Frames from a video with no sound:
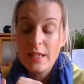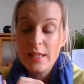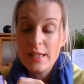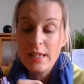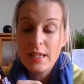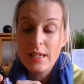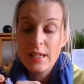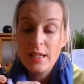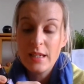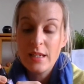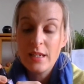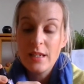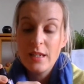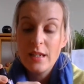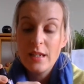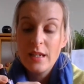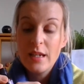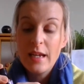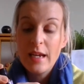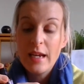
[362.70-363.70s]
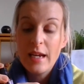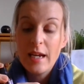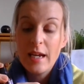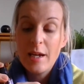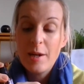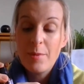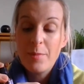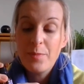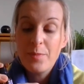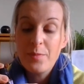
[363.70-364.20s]
this in
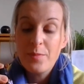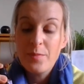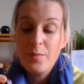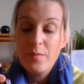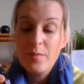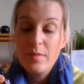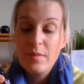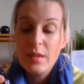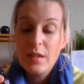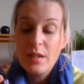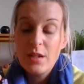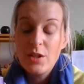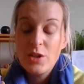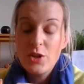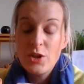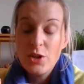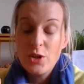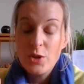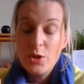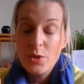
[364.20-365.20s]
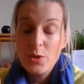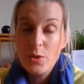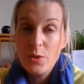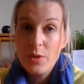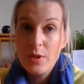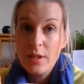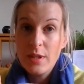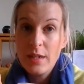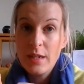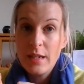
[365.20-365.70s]
to
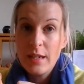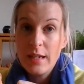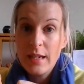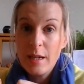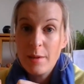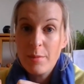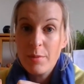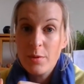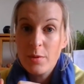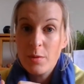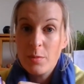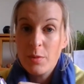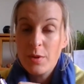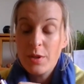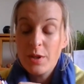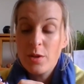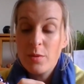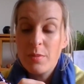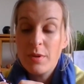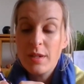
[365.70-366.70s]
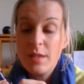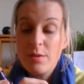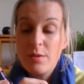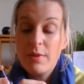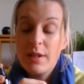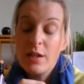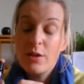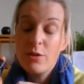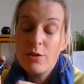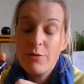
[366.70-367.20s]
the labour room with you, but it's
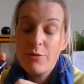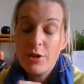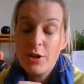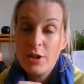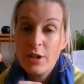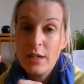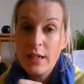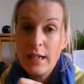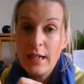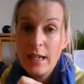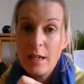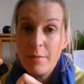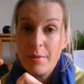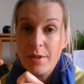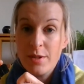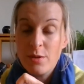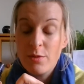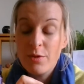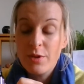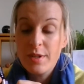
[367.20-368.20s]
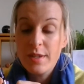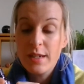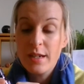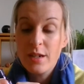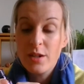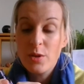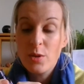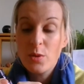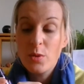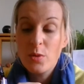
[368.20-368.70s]
really good for early labour. So if you're
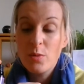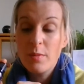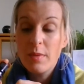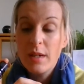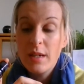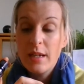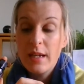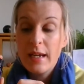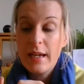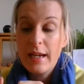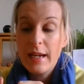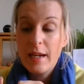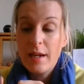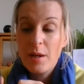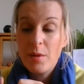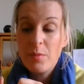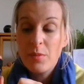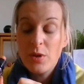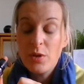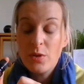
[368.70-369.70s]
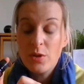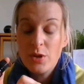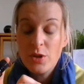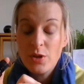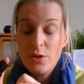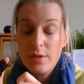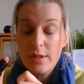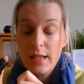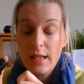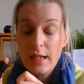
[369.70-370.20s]
still at home, you could
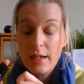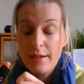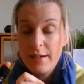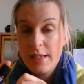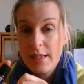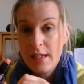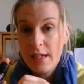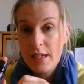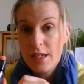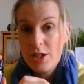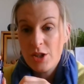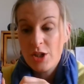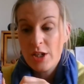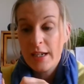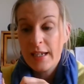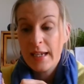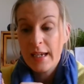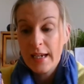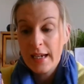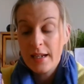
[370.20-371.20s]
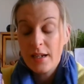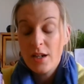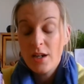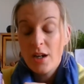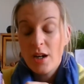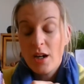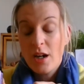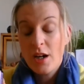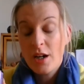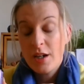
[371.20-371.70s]
use clary sage again
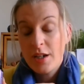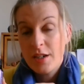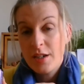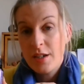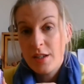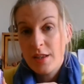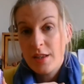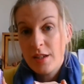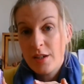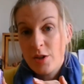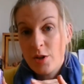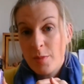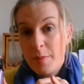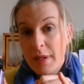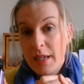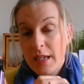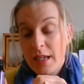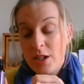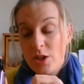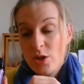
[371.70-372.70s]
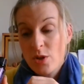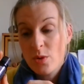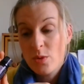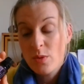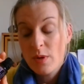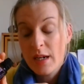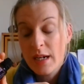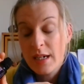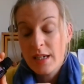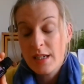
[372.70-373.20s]
on your pinky
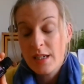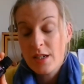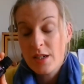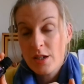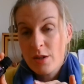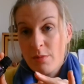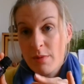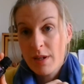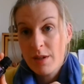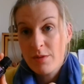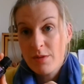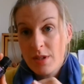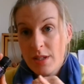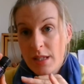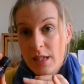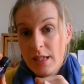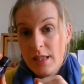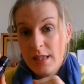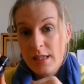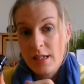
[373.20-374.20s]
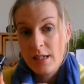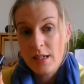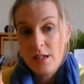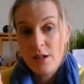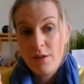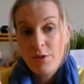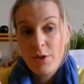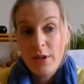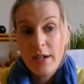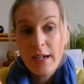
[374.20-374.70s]
toe and around the inside
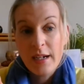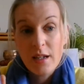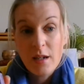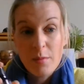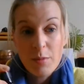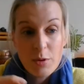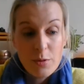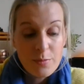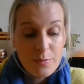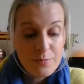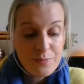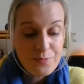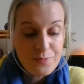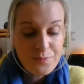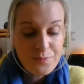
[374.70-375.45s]
of your ankle bone.